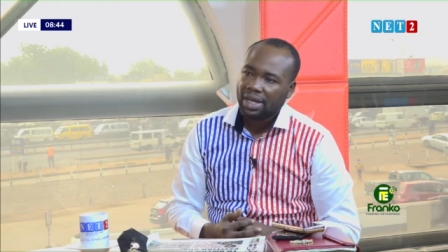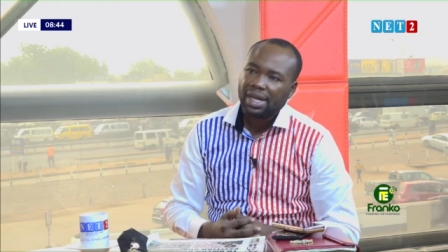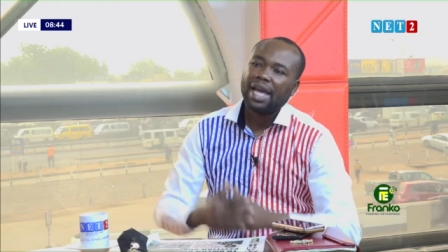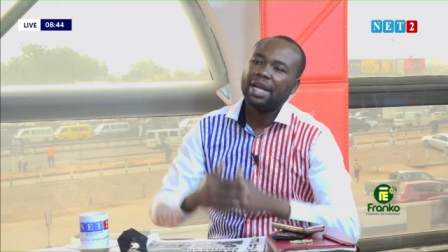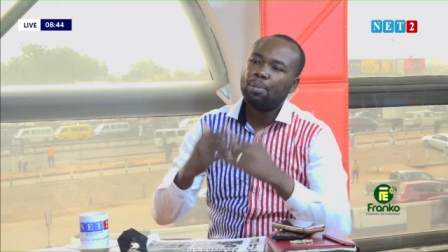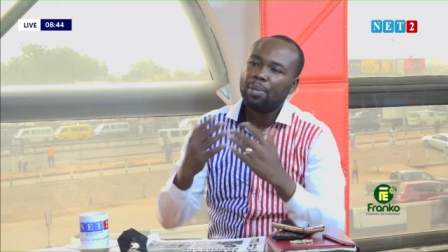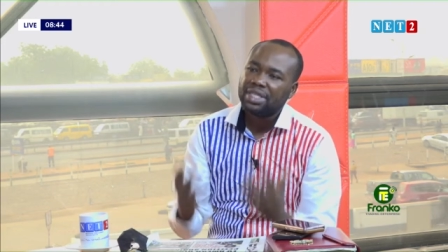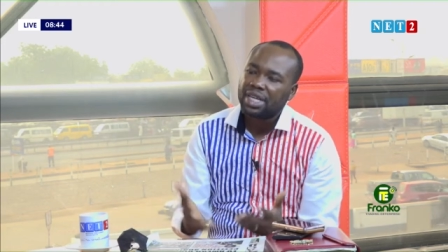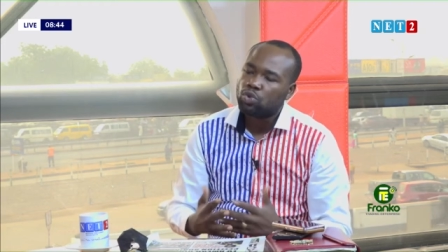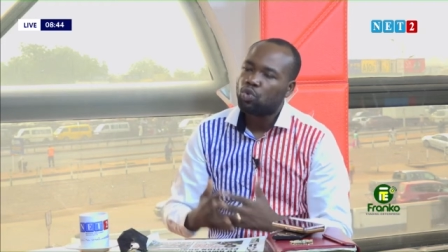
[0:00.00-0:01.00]
near the
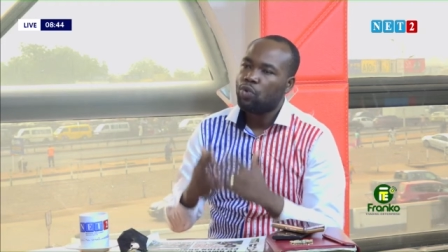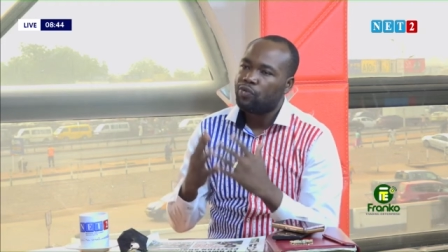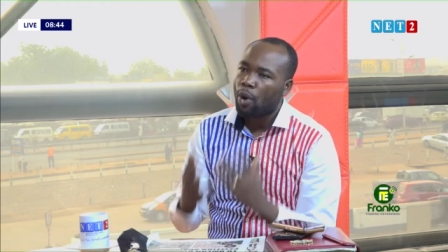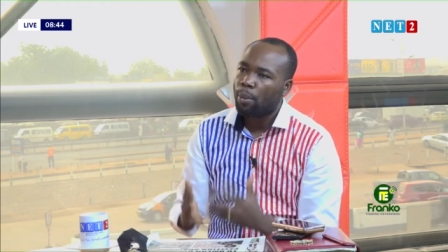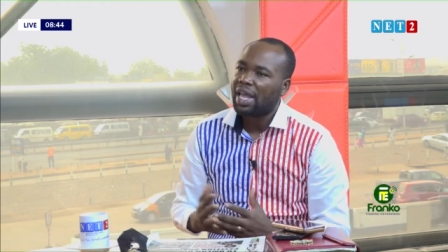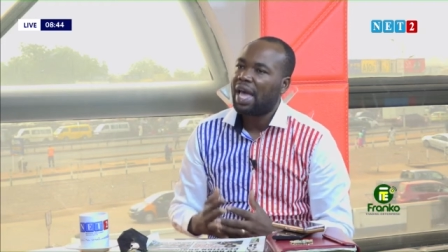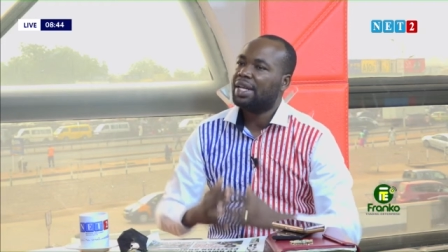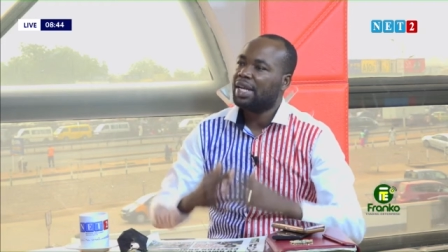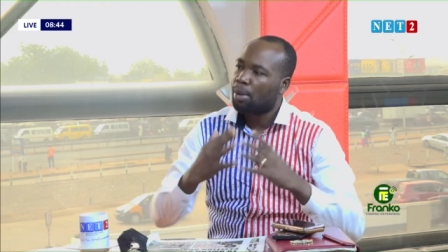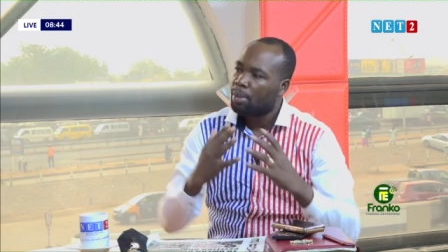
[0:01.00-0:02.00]
measures who form near
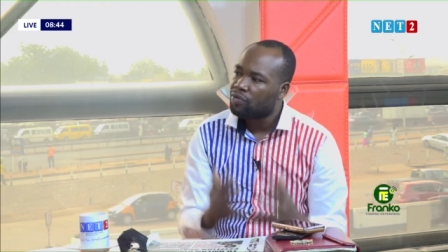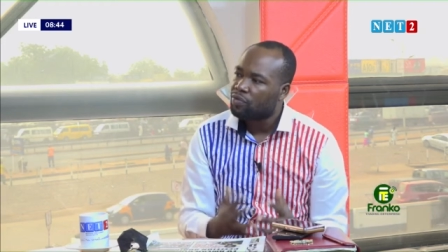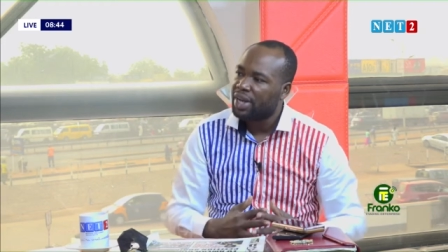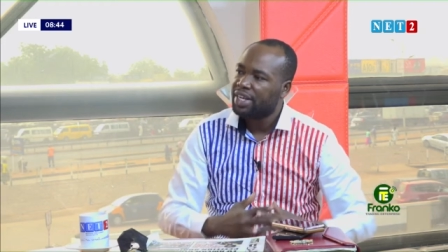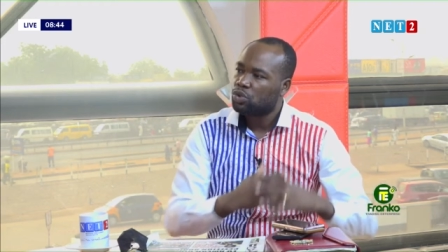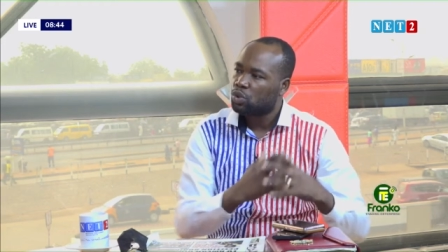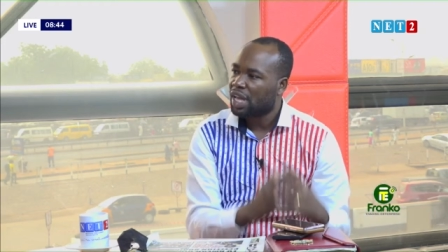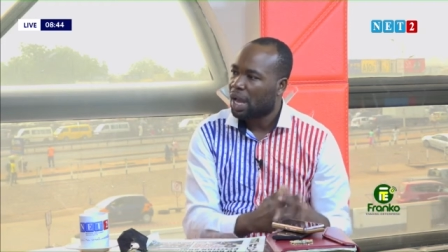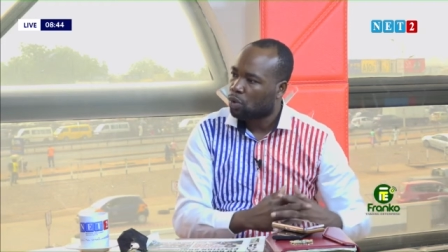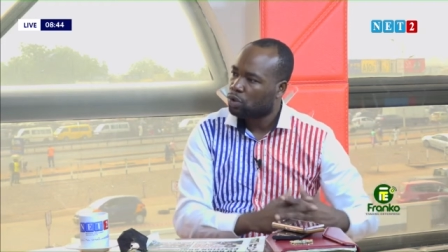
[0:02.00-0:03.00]
the month where the sooner
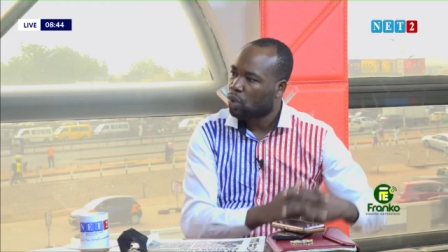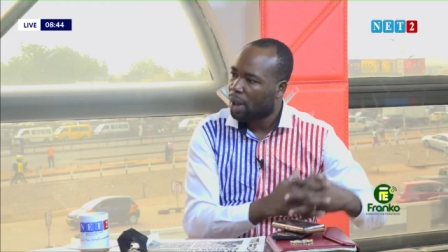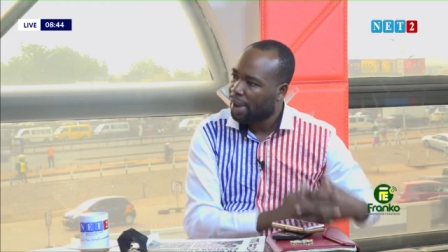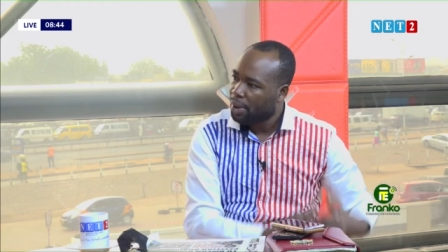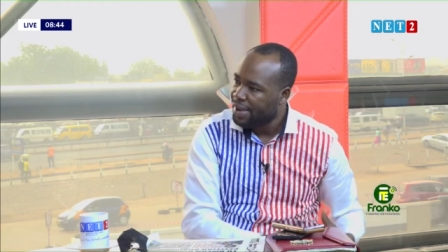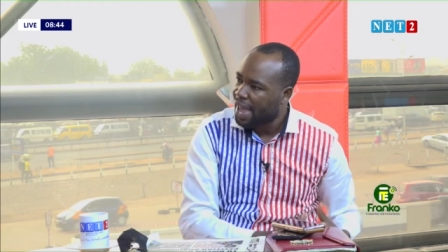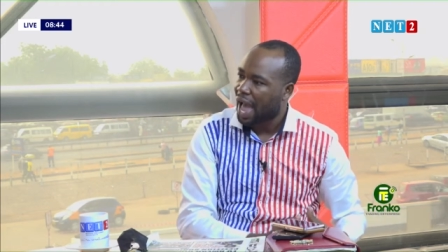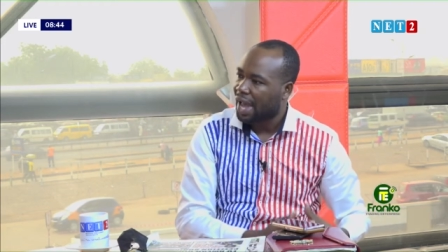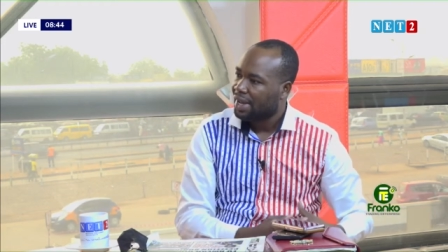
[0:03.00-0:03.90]
a quatua baby are.